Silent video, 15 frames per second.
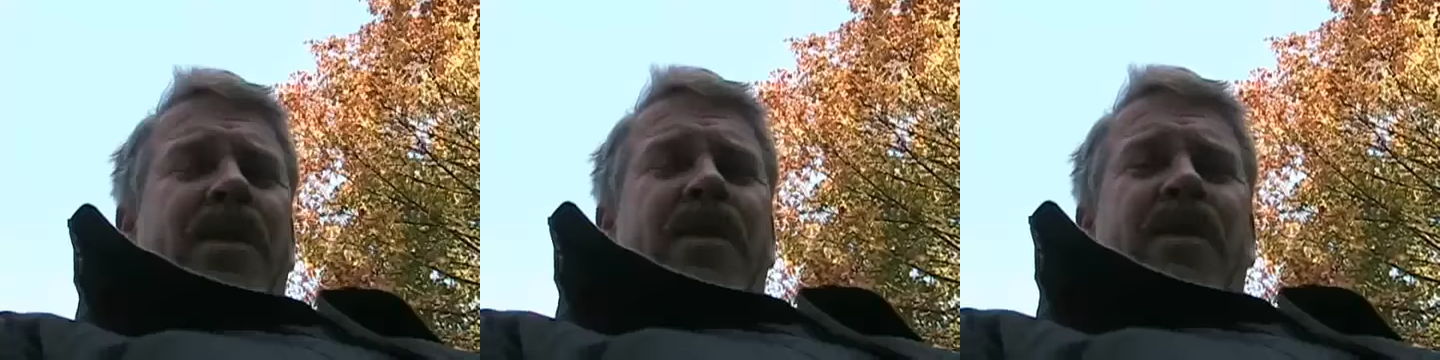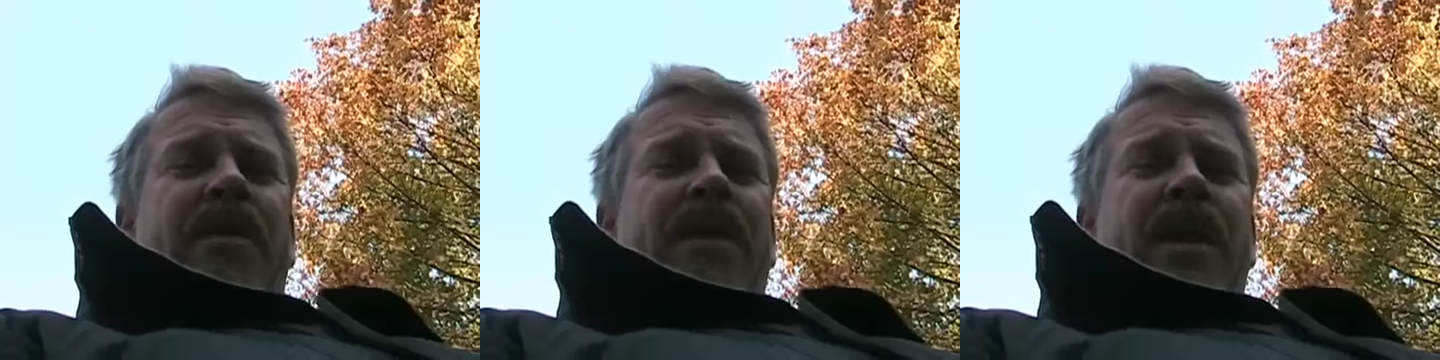
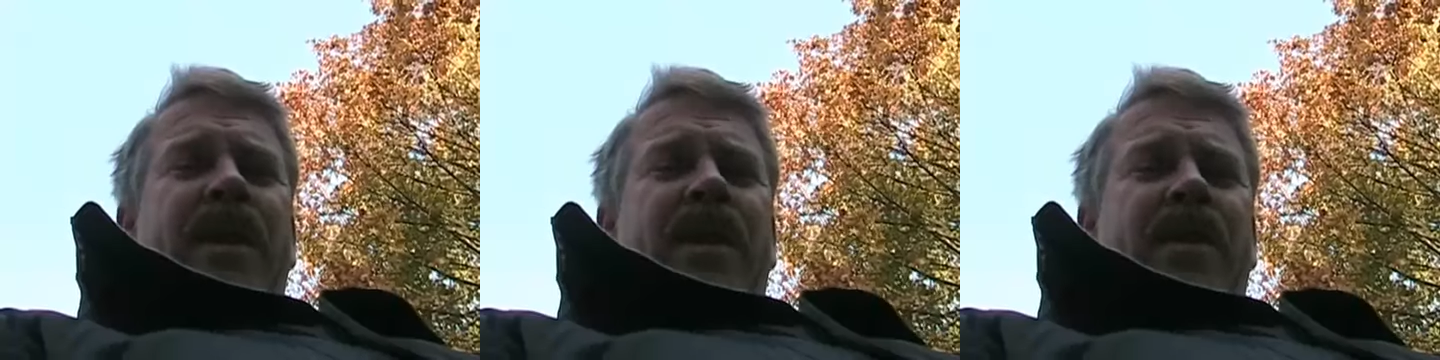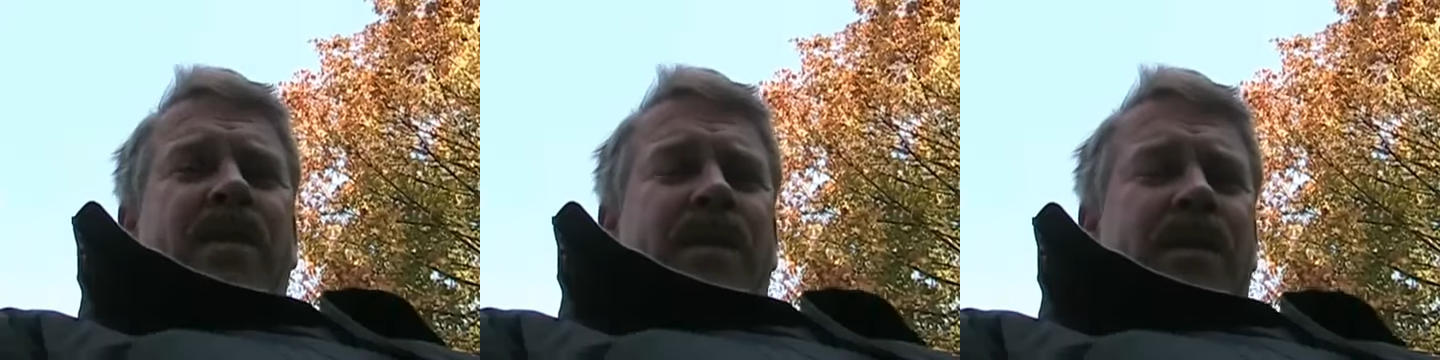their own
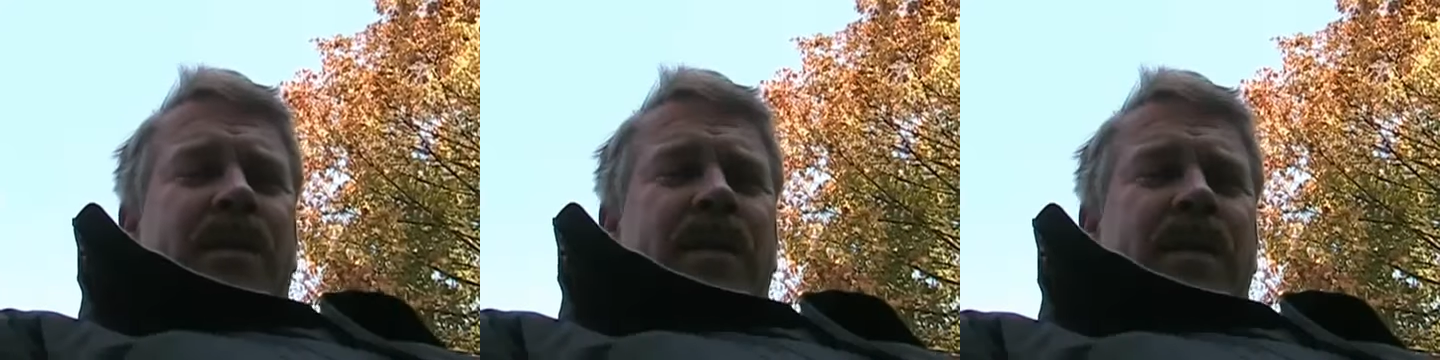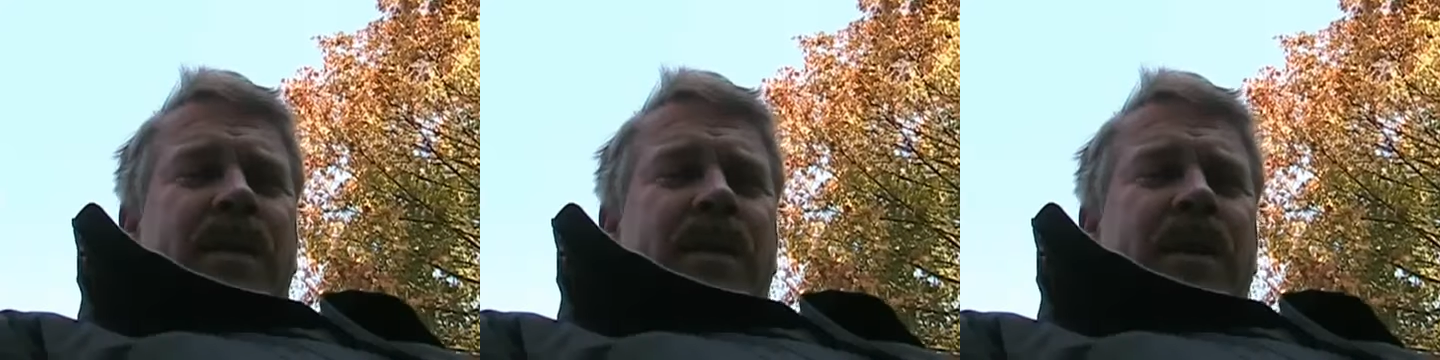videos.
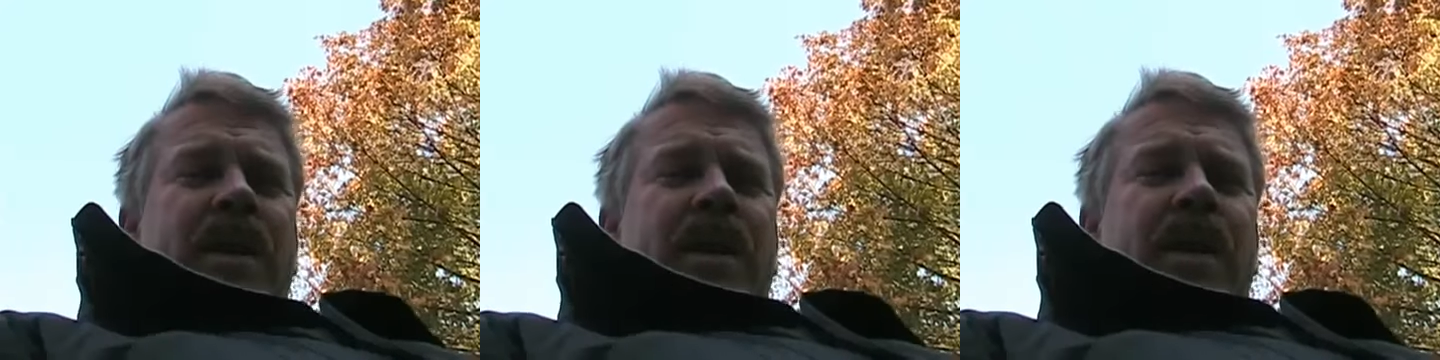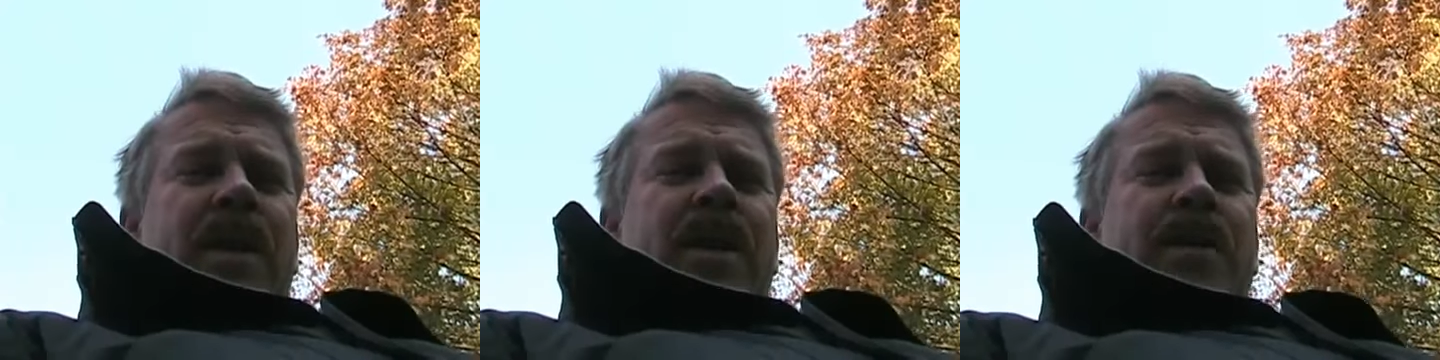
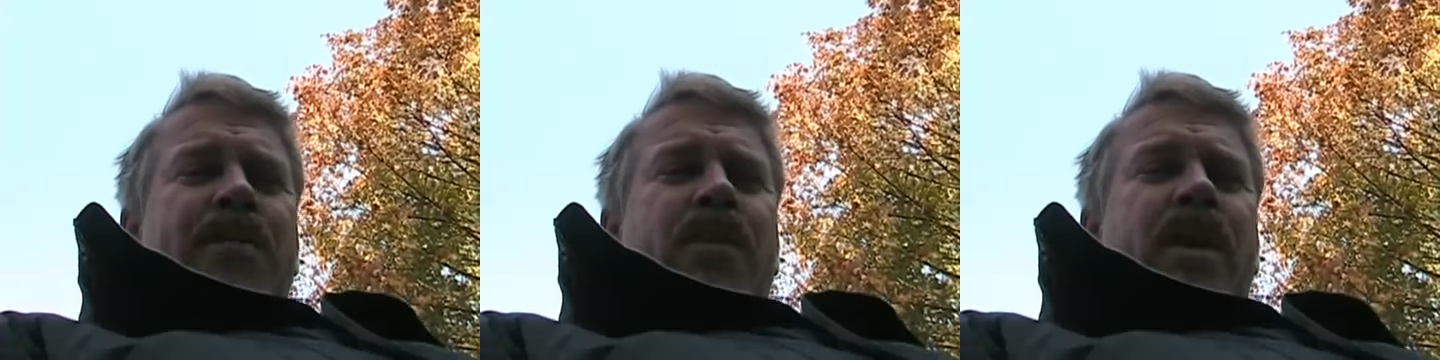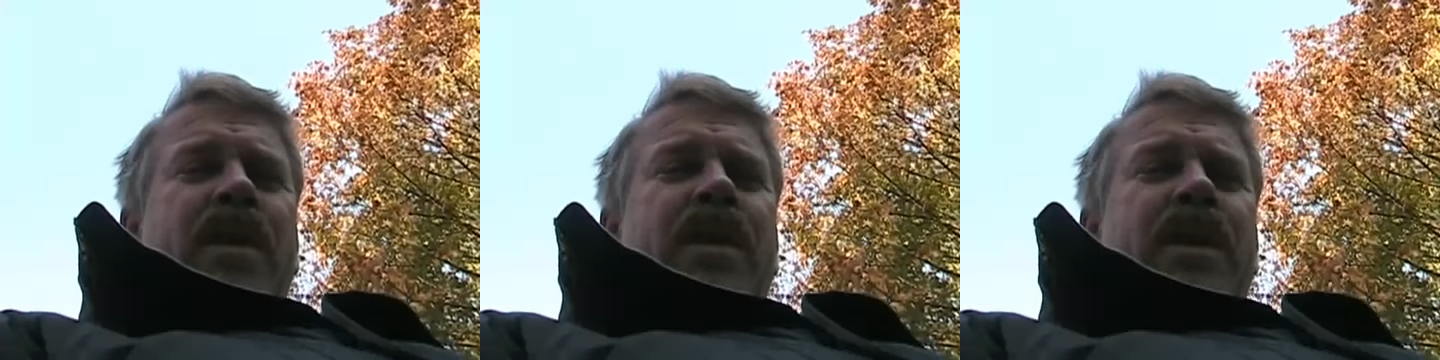They just
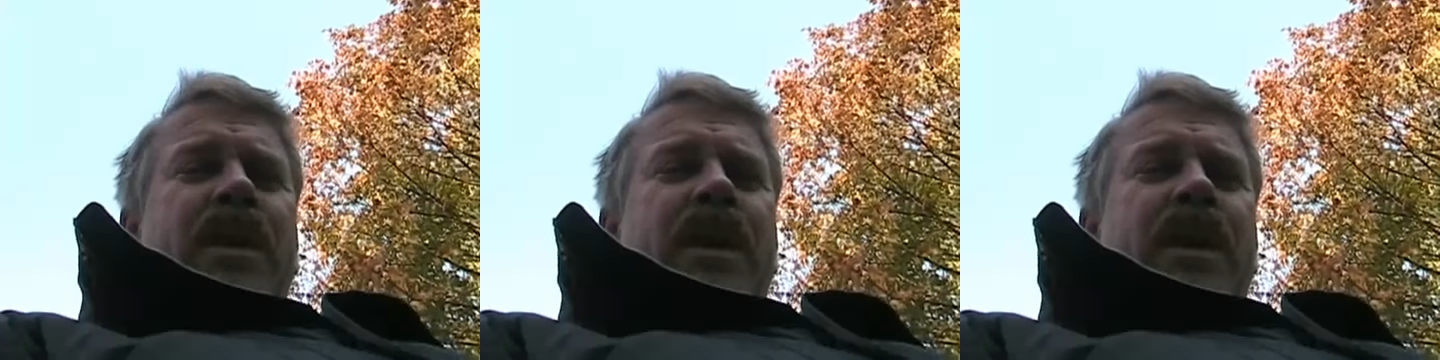point the